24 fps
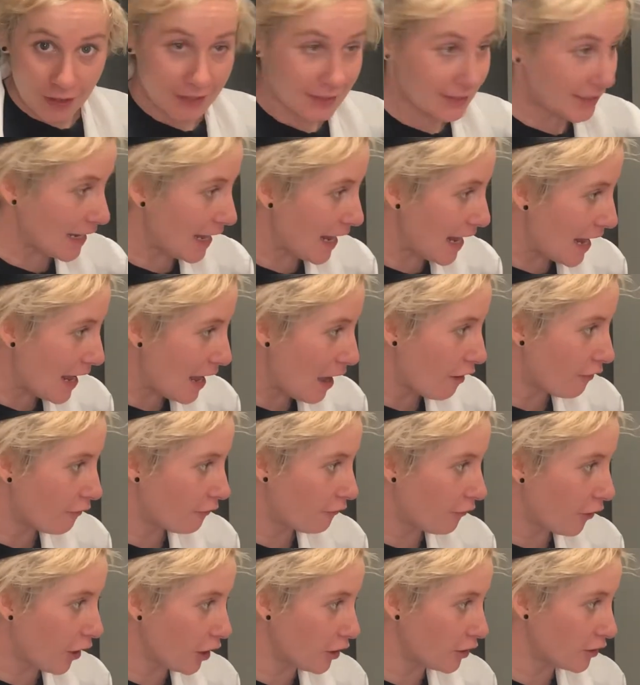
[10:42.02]
Safety
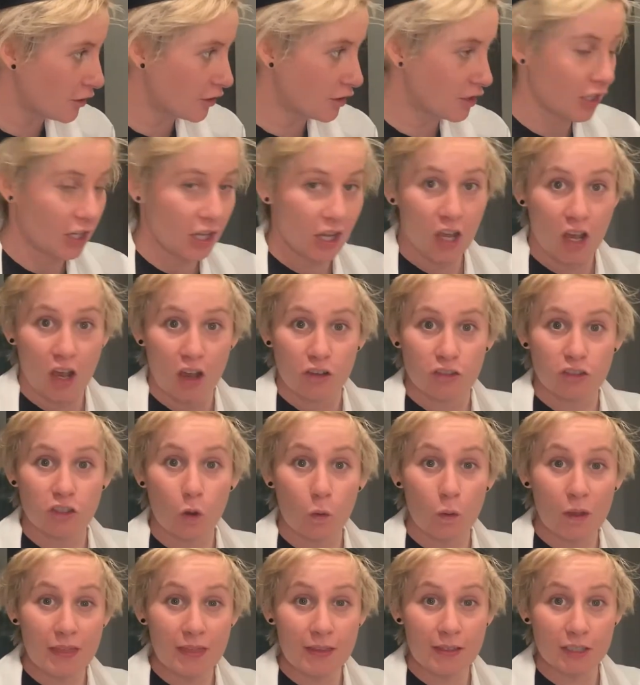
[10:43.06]
first. So
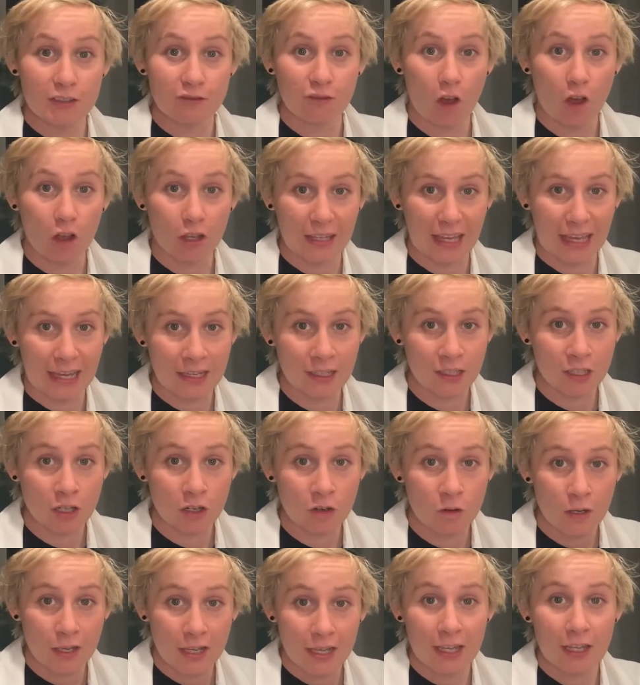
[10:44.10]
in this
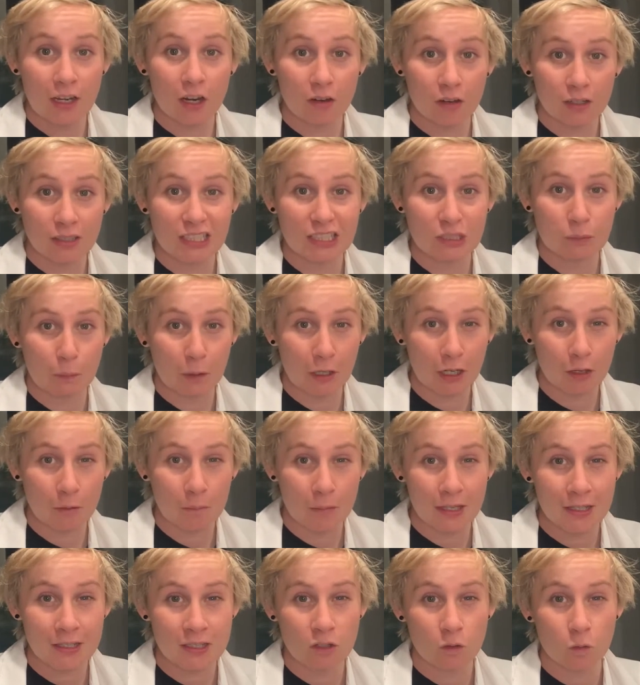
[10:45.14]
volcano, in our
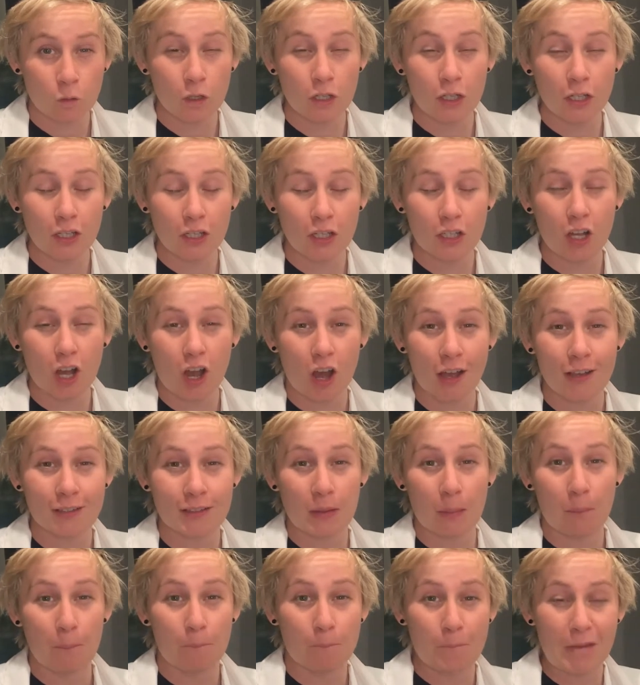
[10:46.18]
experiment, we're gonna cause
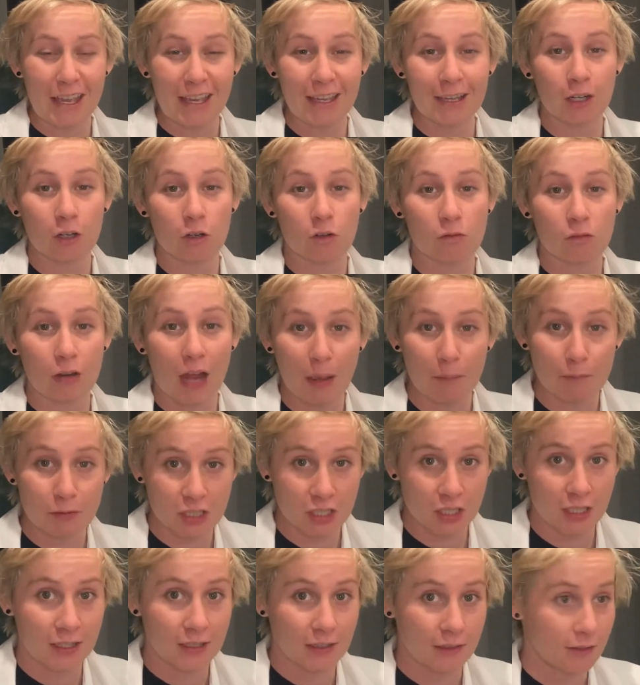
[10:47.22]
a big
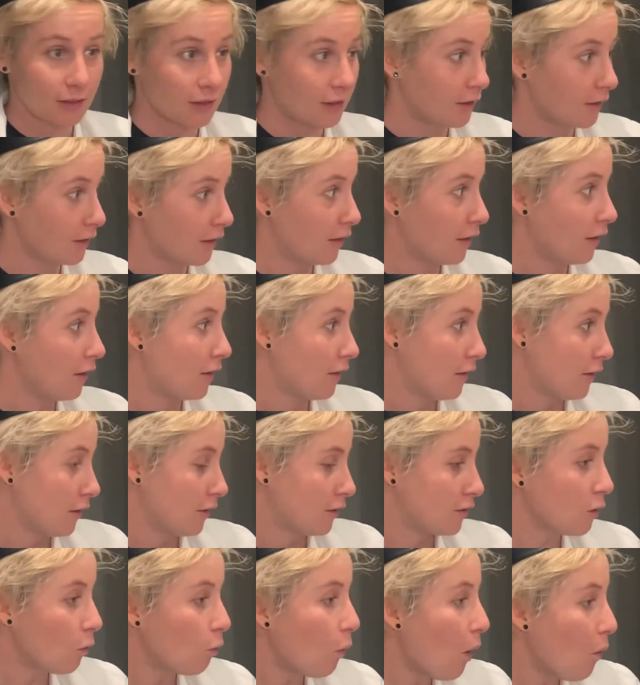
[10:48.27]
eruption.
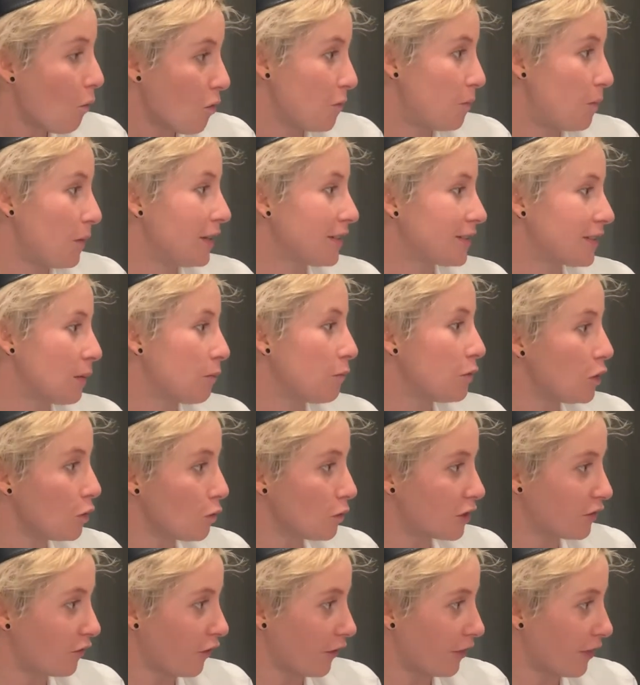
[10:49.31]
So what would be some
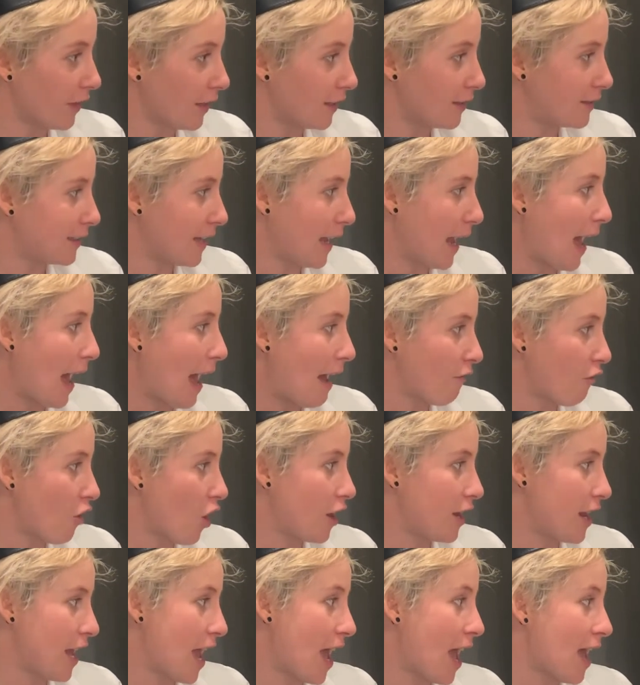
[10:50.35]
useful things to have
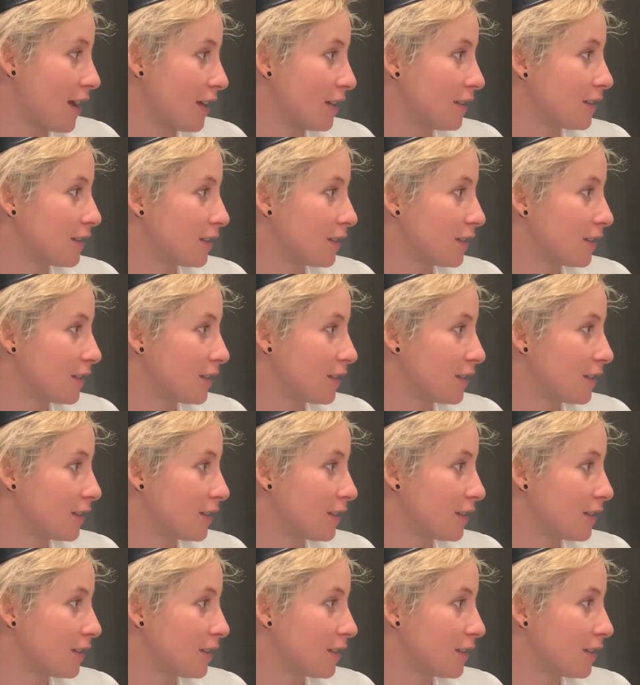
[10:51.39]
on hand?